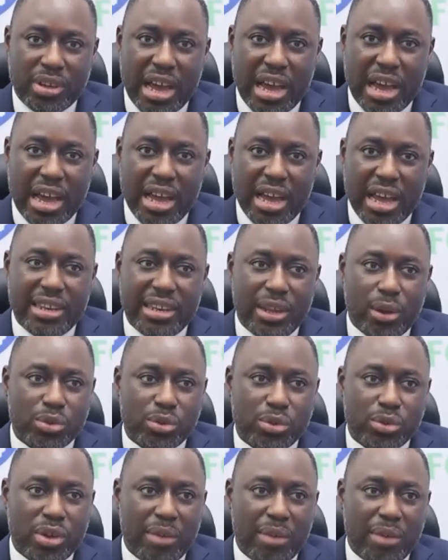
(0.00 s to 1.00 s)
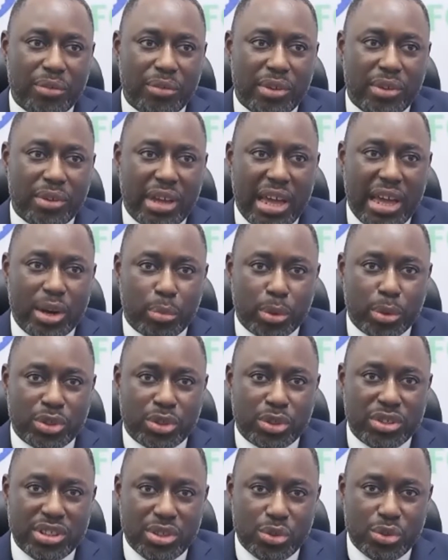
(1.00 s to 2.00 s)
and they also have an
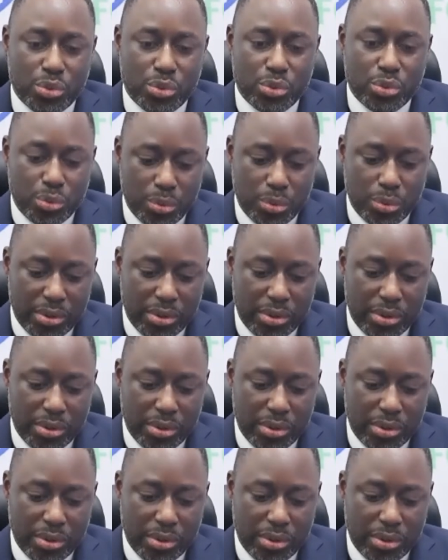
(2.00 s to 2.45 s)
opportunity to